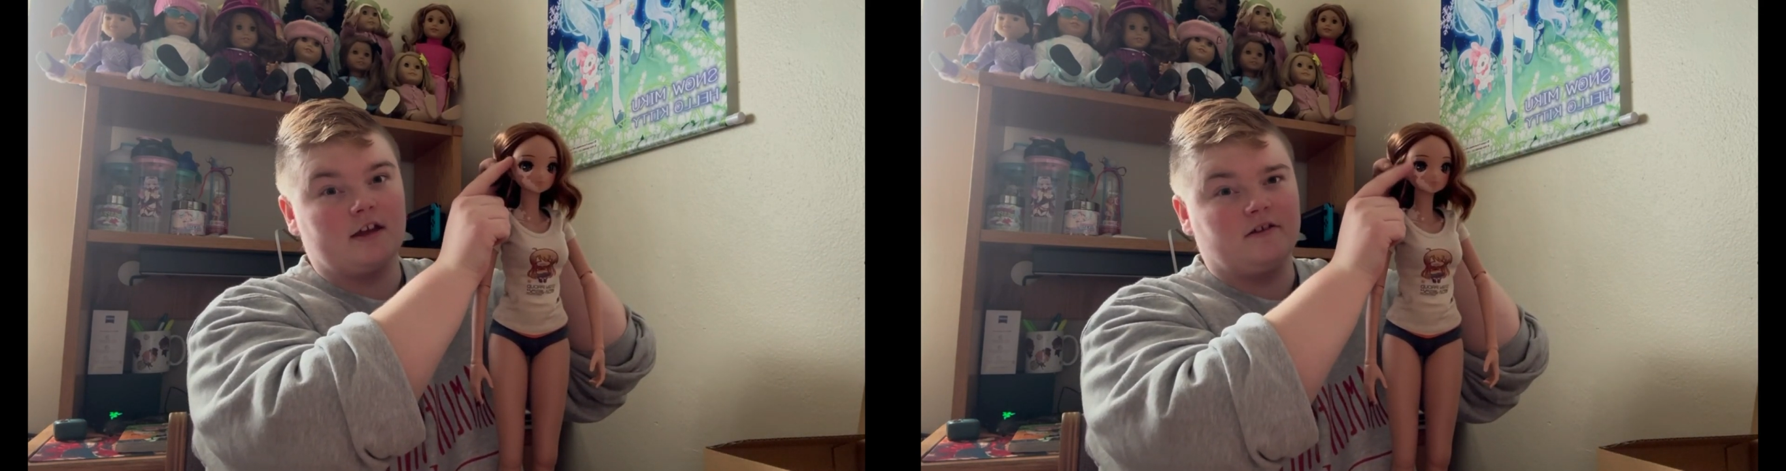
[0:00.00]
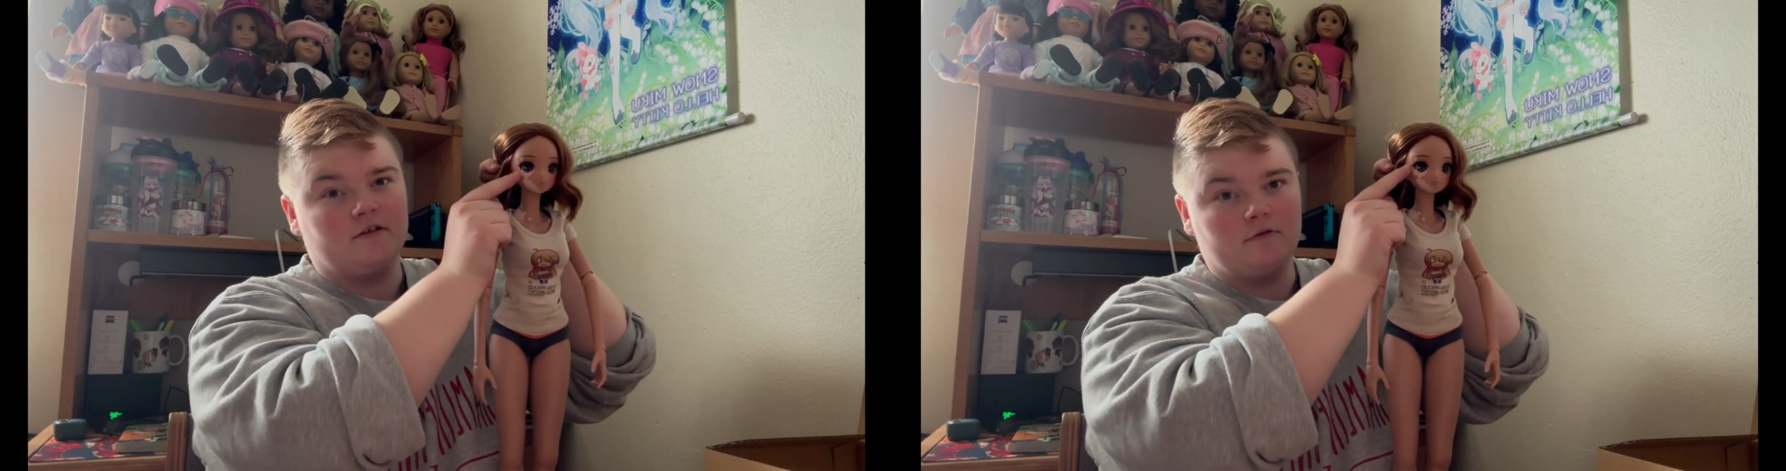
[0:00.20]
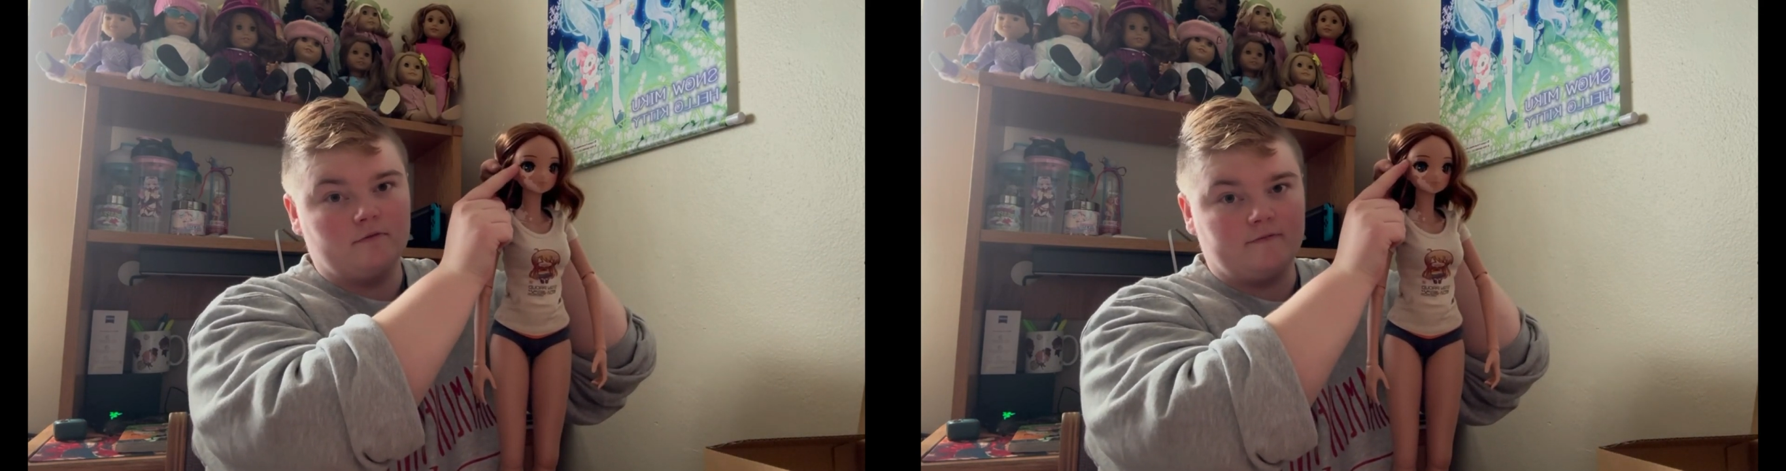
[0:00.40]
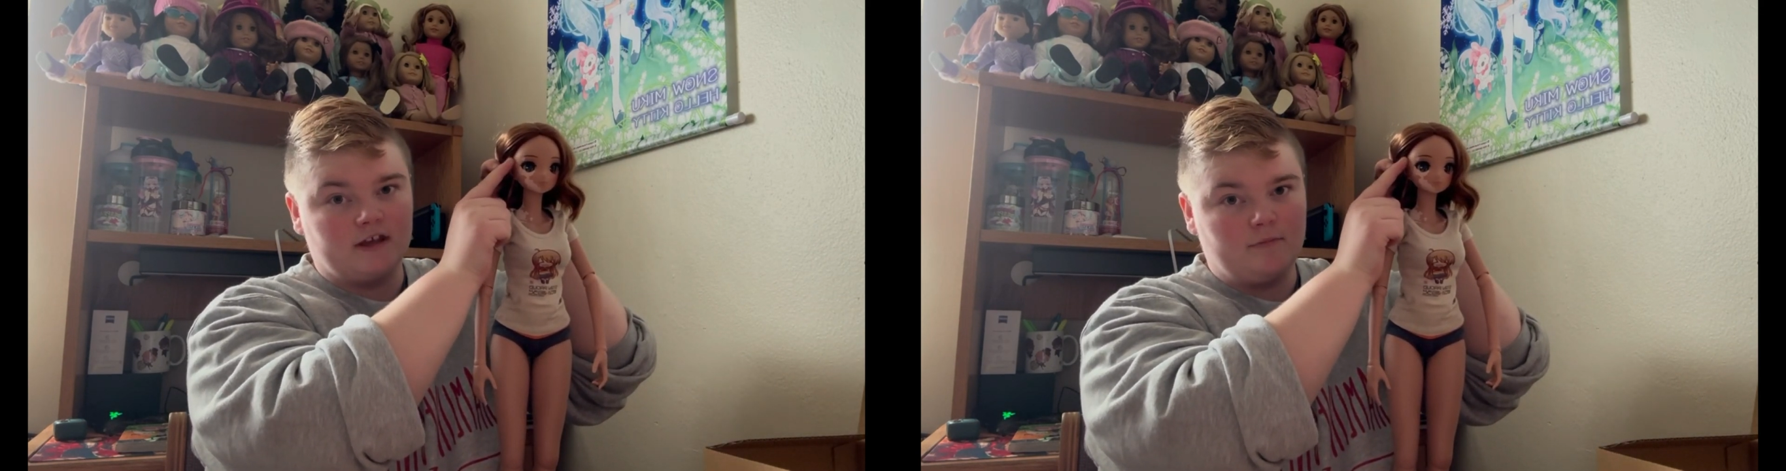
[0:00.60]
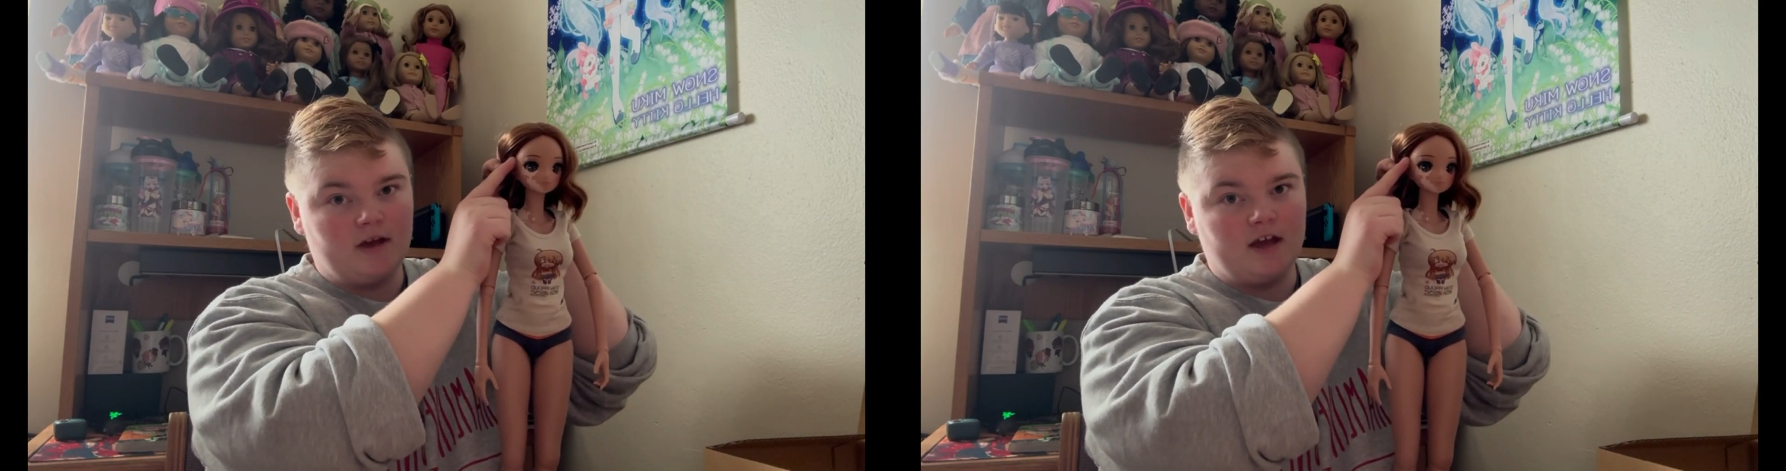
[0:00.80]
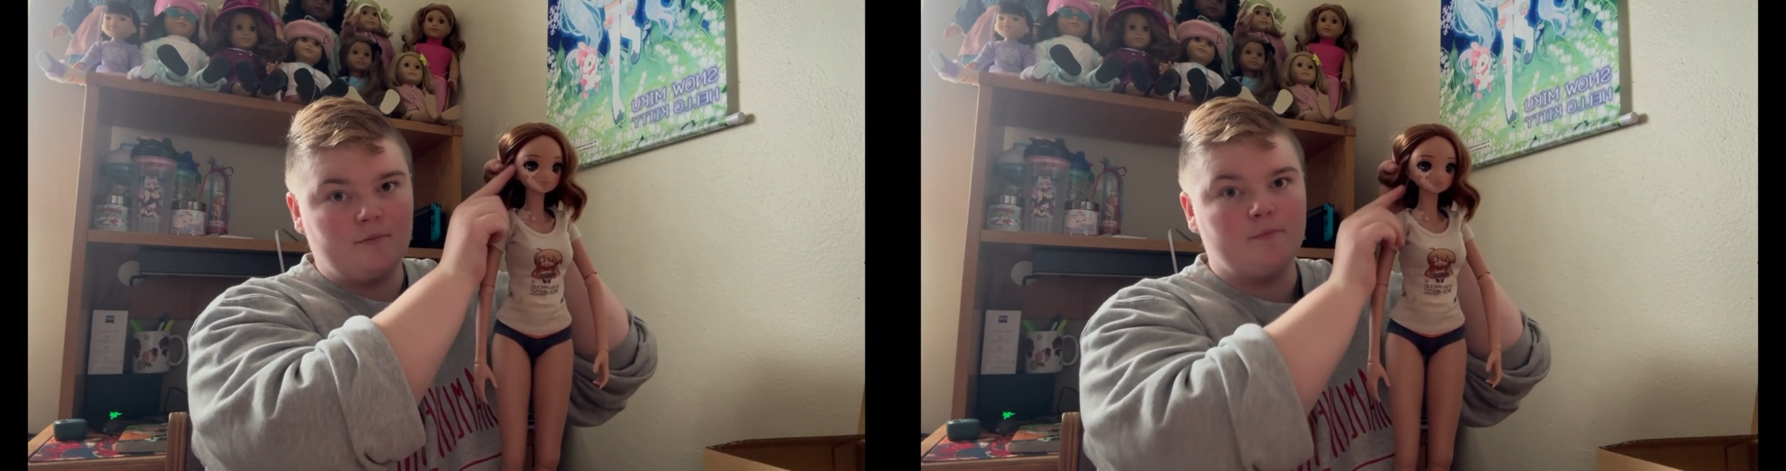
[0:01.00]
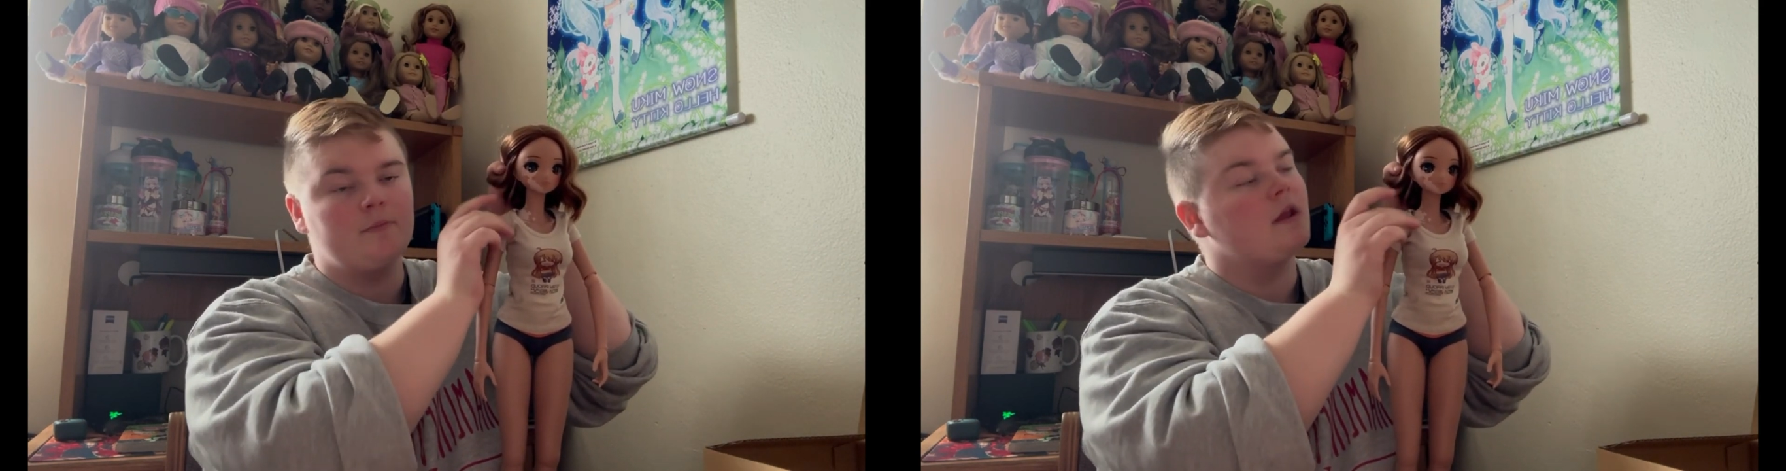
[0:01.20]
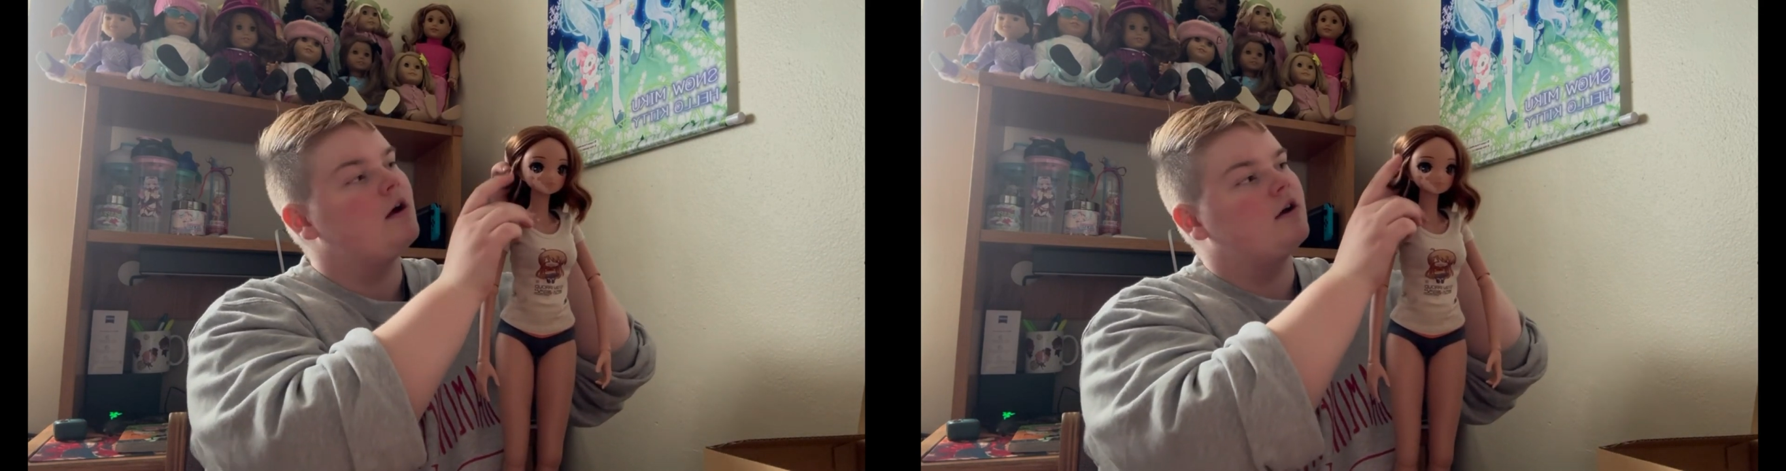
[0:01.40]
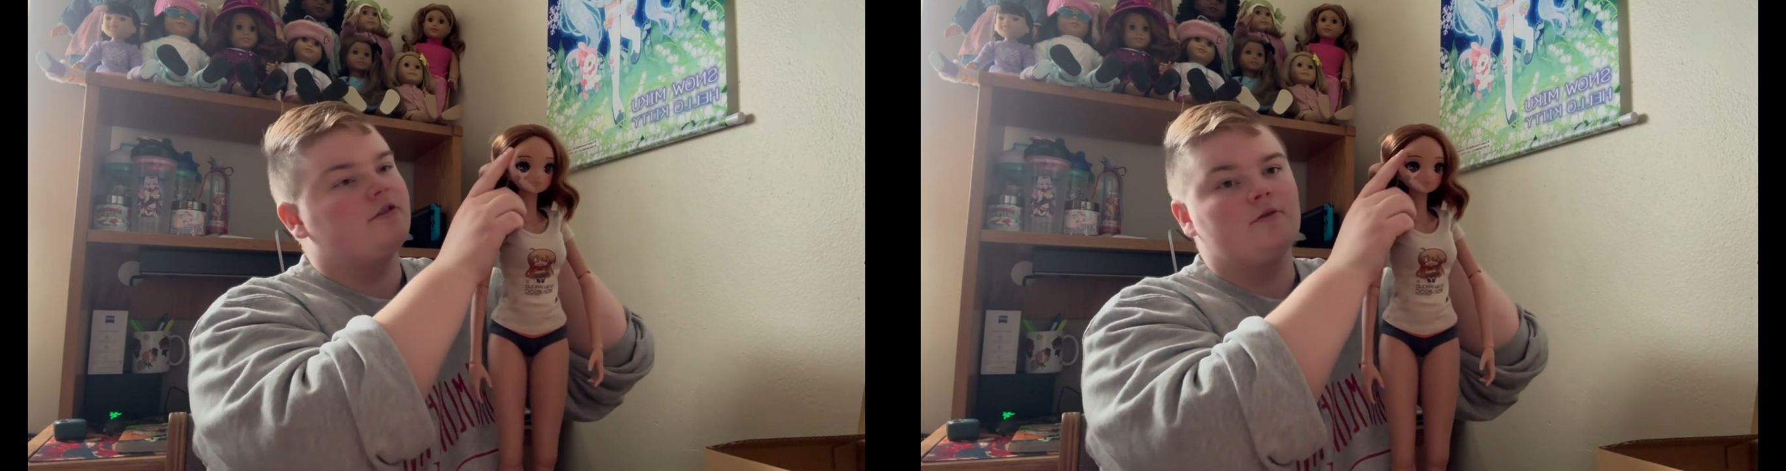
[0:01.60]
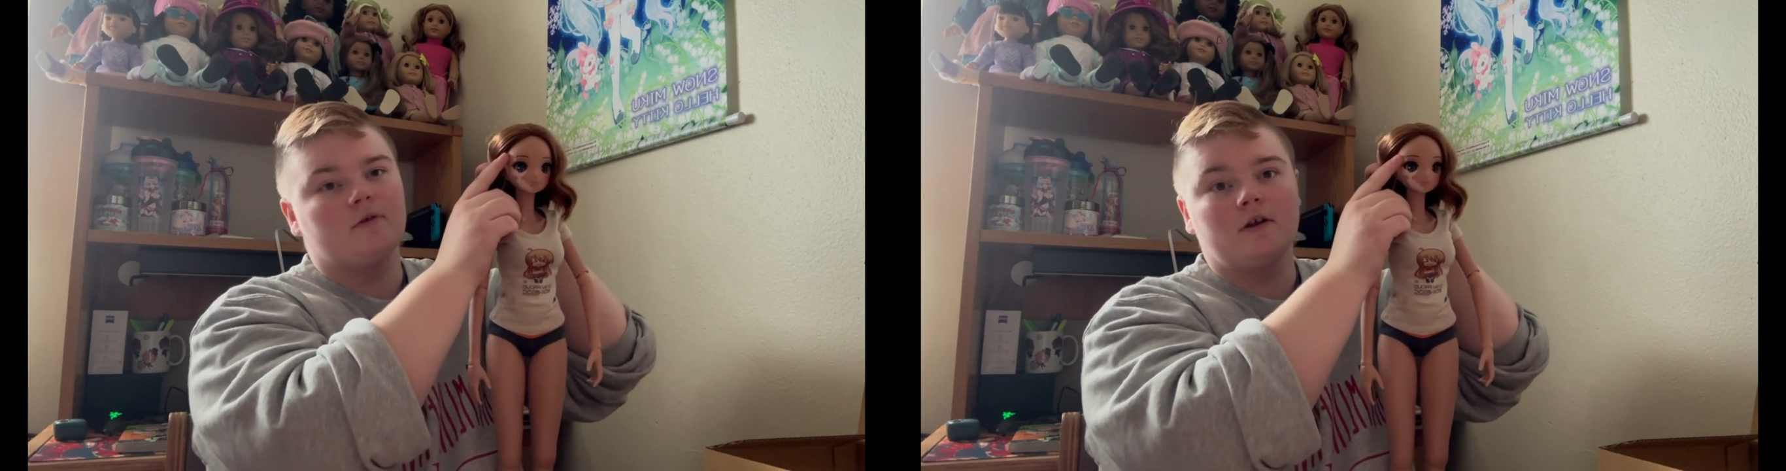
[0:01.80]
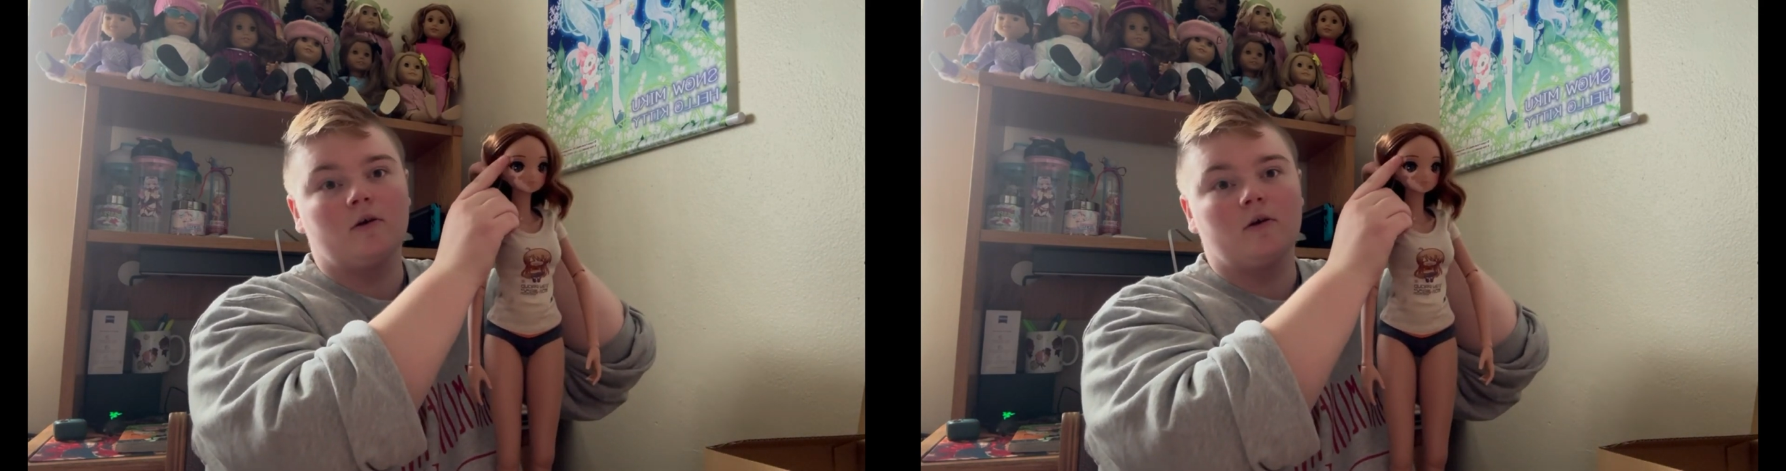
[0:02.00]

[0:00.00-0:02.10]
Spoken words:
in UV paint, so you can